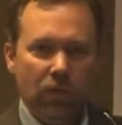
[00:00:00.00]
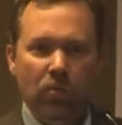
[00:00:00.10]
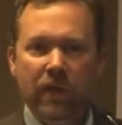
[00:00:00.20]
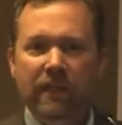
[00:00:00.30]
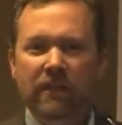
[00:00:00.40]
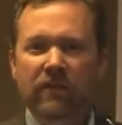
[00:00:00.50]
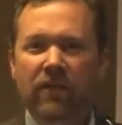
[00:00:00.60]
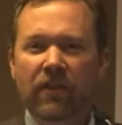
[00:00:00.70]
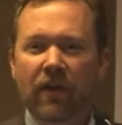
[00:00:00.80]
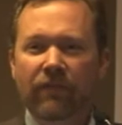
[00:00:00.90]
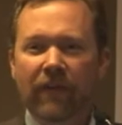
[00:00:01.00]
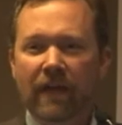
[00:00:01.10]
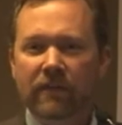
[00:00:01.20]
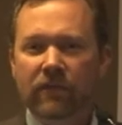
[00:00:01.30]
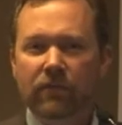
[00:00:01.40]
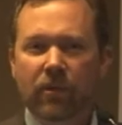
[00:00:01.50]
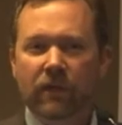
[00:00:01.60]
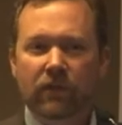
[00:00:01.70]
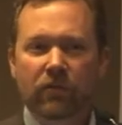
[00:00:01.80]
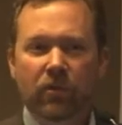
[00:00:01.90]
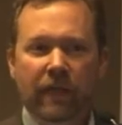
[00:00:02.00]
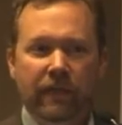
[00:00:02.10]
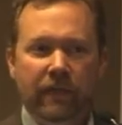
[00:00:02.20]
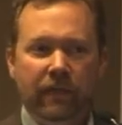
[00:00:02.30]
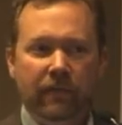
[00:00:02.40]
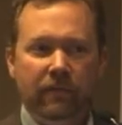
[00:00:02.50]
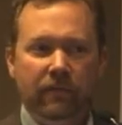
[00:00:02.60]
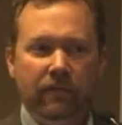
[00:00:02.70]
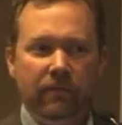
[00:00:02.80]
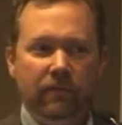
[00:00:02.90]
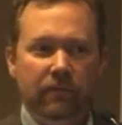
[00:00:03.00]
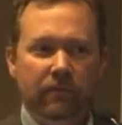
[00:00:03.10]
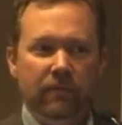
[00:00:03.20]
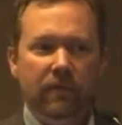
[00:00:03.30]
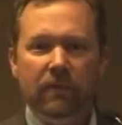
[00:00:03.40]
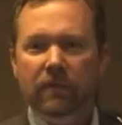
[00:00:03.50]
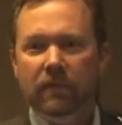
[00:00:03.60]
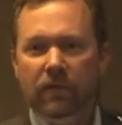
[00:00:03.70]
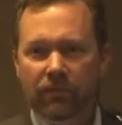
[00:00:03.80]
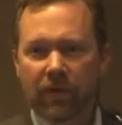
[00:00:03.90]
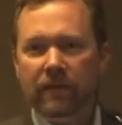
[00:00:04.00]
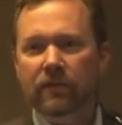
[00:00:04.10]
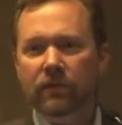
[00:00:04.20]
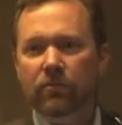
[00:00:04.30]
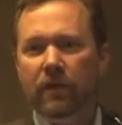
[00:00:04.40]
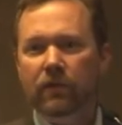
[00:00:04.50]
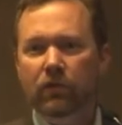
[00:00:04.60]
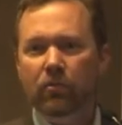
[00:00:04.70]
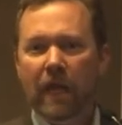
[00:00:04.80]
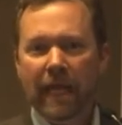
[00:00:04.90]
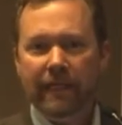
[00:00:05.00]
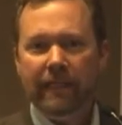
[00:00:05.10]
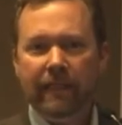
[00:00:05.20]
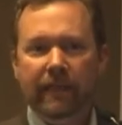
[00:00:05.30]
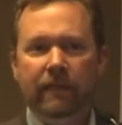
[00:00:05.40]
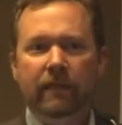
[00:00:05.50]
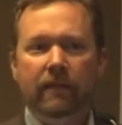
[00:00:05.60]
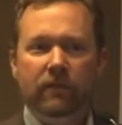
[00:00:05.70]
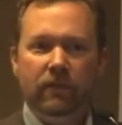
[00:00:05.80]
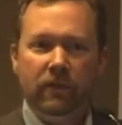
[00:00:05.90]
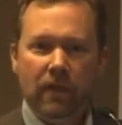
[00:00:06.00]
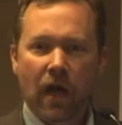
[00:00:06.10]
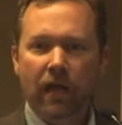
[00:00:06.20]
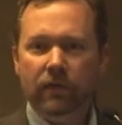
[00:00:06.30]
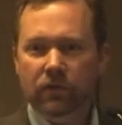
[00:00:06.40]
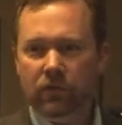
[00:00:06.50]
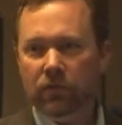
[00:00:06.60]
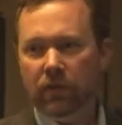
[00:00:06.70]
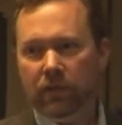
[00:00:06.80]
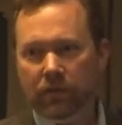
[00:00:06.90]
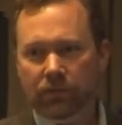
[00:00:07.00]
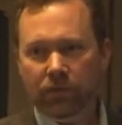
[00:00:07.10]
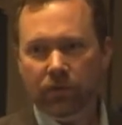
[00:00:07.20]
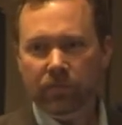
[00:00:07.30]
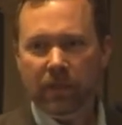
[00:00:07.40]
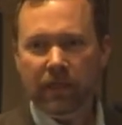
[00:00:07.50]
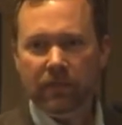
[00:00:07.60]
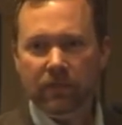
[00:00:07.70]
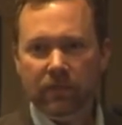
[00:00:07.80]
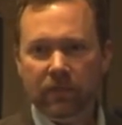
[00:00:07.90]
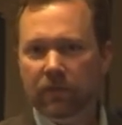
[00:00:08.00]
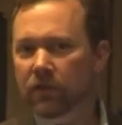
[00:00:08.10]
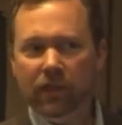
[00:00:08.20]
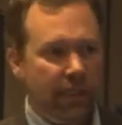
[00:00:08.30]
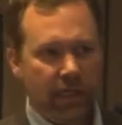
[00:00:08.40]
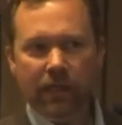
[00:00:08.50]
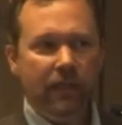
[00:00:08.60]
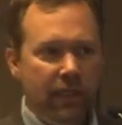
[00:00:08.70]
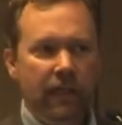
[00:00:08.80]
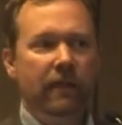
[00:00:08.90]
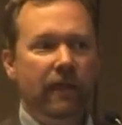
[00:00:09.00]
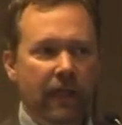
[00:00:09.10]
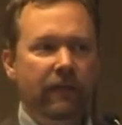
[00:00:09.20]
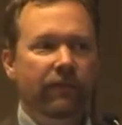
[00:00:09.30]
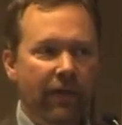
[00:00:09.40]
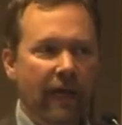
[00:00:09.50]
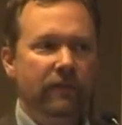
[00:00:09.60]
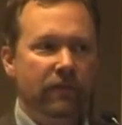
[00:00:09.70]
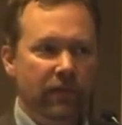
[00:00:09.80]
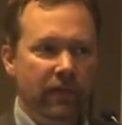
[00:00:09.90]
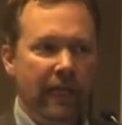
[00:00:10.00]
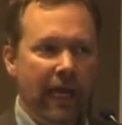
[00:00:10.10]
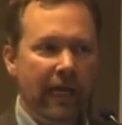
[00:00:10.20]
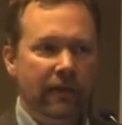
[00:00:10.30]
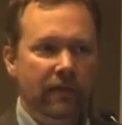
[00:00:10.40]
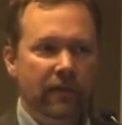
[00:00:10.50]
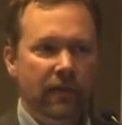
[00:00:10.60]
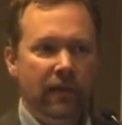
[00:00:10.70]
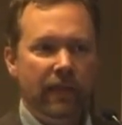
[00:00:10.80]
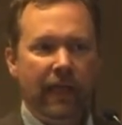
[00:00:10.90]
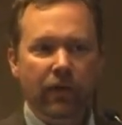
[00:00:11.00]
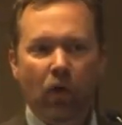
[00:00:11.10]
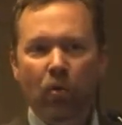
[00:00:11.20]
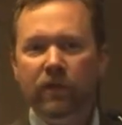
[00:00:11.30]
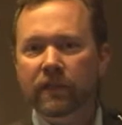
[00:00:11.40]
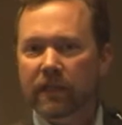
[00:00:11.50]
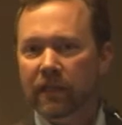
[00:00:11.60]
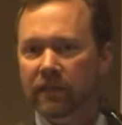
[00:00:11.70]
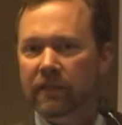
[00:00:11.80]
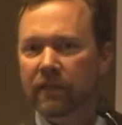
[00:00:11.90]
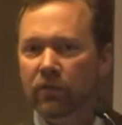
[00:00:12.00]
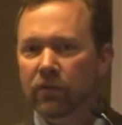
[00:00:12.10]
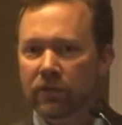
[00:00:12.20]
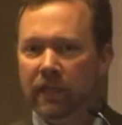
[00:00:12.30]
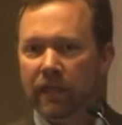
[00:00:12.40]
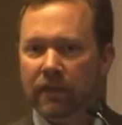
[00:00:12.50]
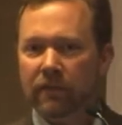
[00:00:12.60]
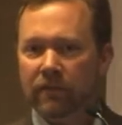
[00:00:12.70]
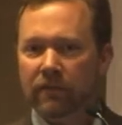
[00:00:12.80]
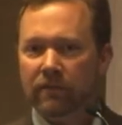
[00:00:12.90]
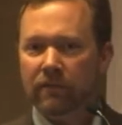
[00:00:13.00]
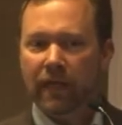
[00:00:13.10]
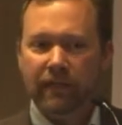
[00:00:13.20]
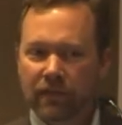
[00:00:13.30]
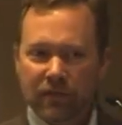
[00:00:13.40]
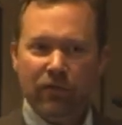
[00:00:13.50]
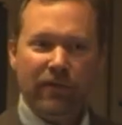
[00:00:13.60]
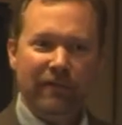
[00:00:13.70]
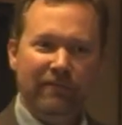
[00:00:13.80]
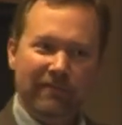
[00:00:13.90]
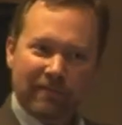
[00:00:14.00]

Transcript: What is the fastest way to do anything? The fastest way to do anything is to not do it in the first place. You can't get any faster than that. That always takes 0 seconds. I didn't do it.